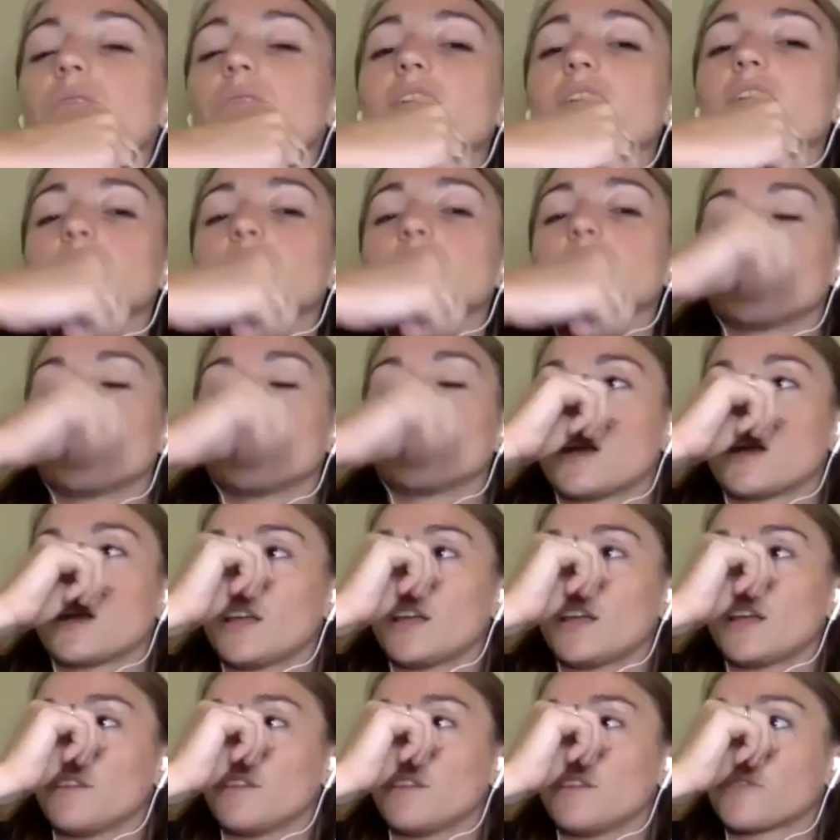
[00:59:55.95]
After
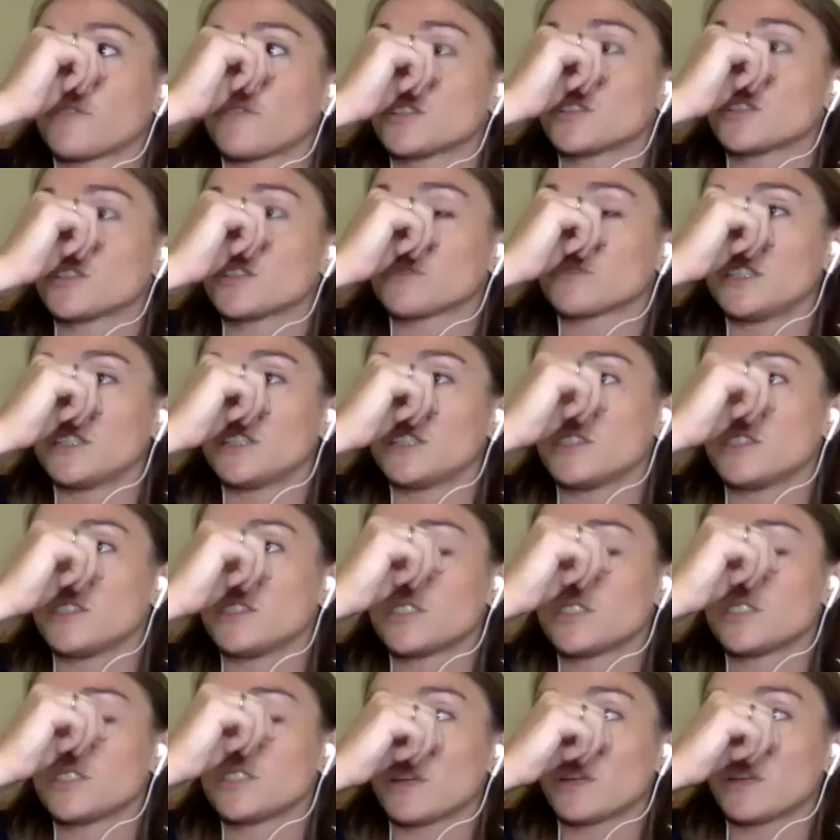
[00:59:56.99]
my first
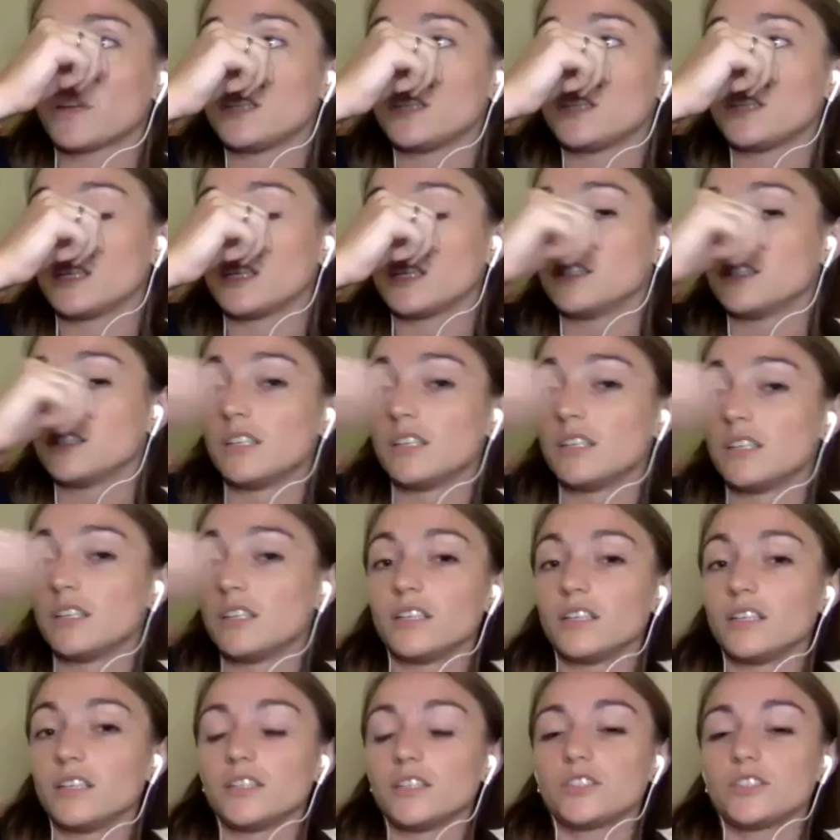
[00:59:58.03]
relationship ended,
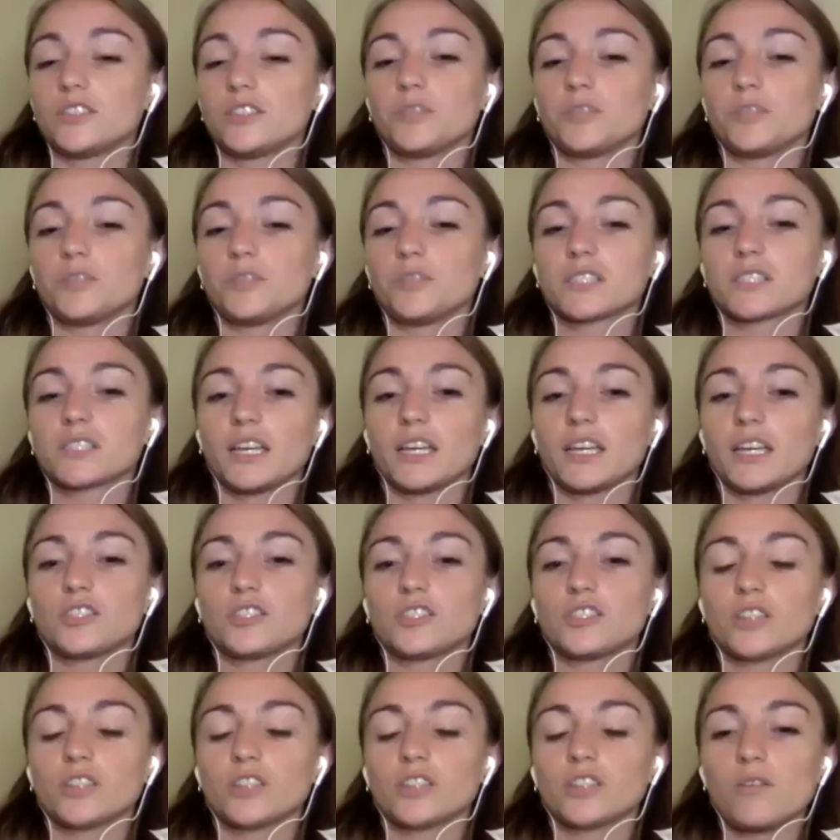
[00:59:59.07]
she was uh like,
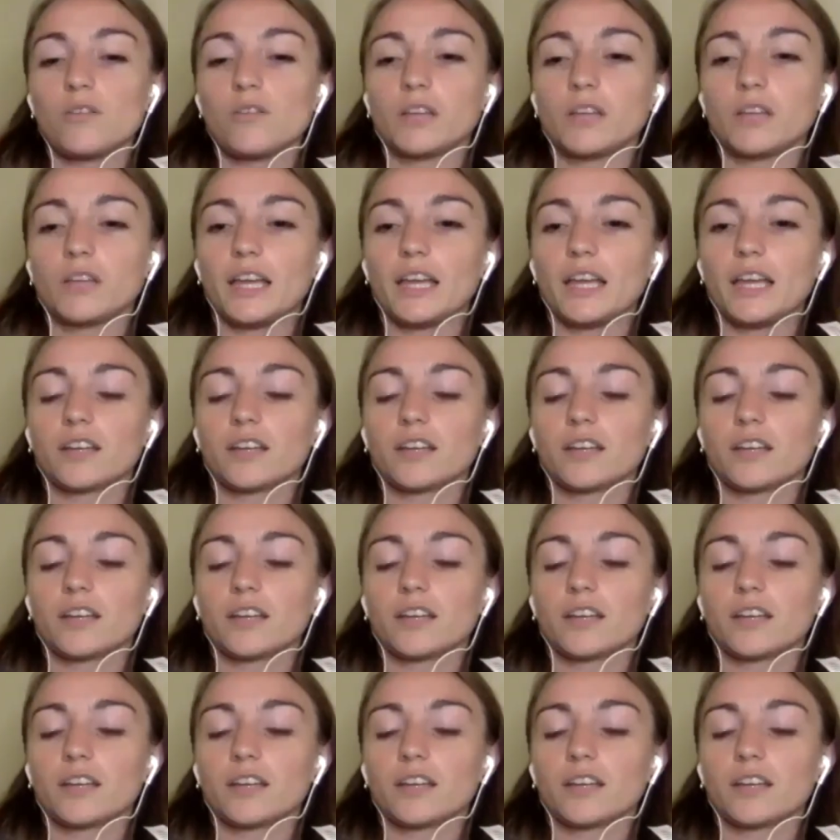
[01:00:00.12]
"So, like,